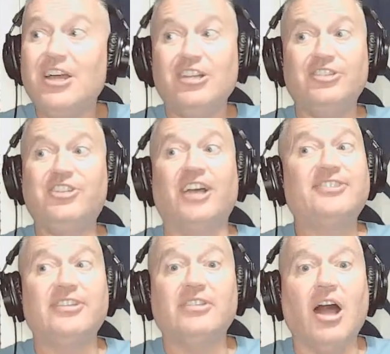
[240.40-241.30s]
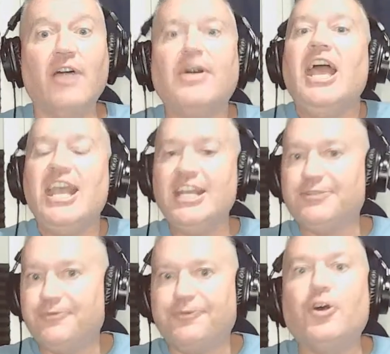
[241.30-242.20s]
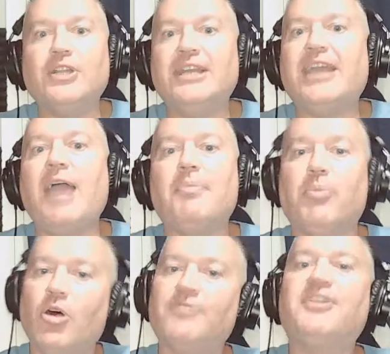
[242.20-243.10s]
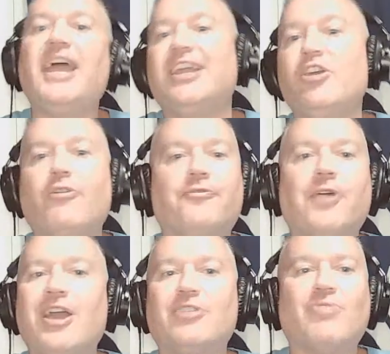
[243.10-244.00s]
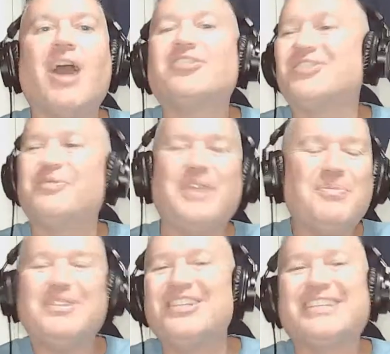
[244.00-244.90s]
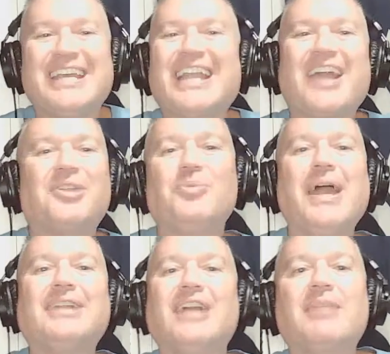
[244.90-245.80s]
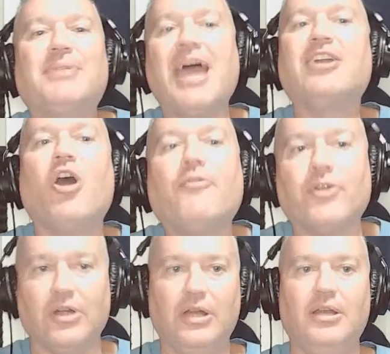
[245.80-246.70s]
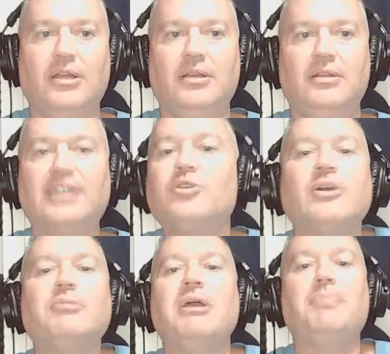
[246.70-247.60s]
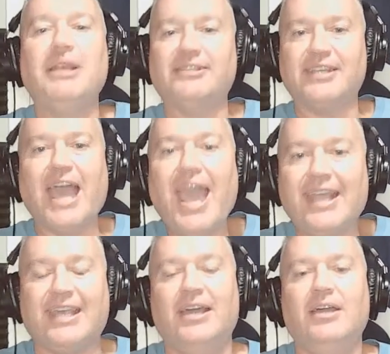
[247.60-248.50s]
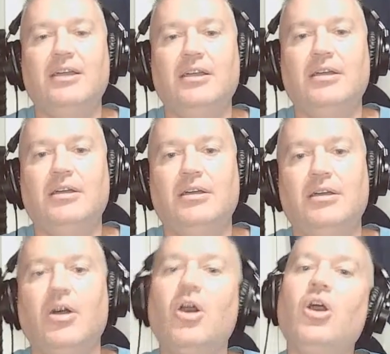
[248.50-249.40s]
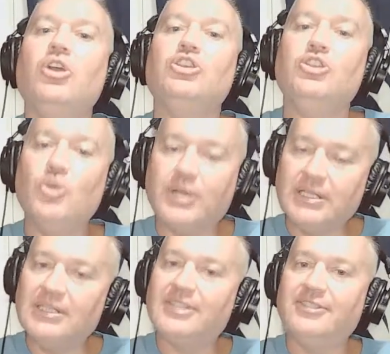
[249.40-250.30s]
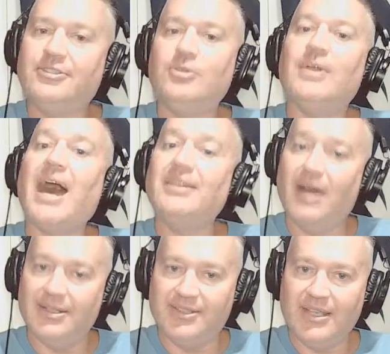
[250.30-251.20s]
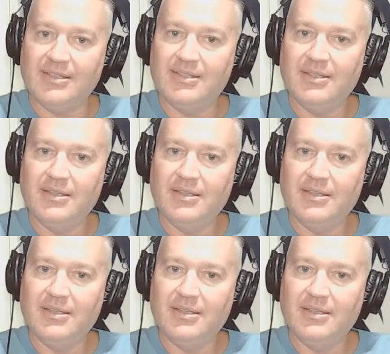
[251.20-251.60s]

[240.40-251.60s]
Justin Love is fully capable of taking over for Aaron Rodgers if he would just get out of the way and let him take over. That's going to be a piece of cake. You can listen to that nonsense,